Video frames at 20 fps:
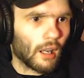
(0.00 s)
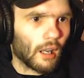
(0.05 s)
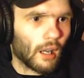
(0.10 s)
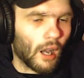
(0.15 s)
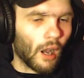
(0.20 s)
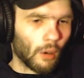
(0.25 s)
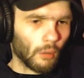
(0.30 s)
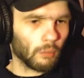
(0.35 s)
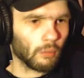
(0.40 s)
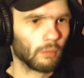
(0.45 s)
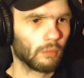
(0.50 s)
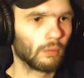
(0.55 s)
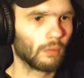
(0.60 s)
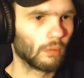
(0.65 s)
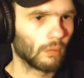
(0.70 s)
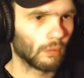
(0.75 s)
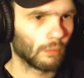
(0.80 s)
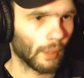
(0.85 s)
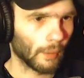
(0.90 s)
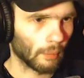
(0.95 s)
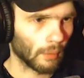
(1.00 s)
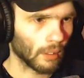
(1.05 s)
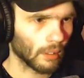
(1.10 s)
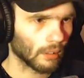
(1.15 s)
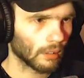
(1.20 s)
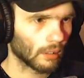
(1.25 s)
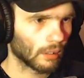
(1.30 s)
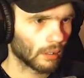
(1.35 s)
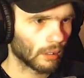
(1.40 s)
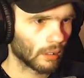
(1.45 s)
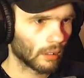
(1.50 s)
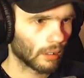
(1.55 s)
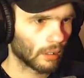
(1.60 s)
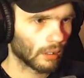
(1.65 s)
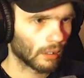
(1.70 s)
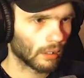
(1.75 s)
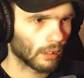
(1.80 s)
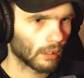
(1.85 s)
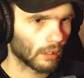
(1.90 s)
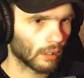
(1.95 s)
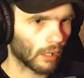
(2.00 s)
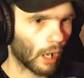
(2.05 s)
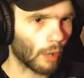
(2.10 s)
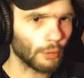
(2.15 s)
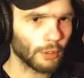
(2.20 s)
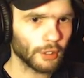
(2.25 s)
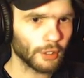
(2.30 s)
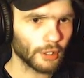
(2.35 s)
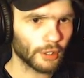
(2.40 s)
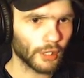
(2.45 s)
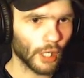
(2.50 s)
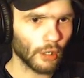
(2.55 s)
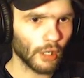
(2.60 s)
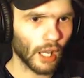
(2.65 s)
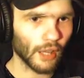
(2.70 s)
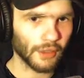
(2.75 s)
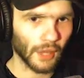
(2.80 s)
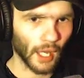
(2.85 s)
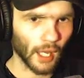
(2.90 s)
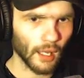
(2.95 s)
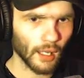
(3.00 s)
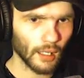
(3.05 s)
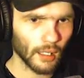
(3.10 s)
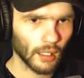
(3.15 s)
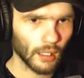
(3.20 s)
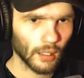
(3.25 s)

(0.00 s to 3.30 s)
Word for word: Oh, wait, what? Oh, you just go like that?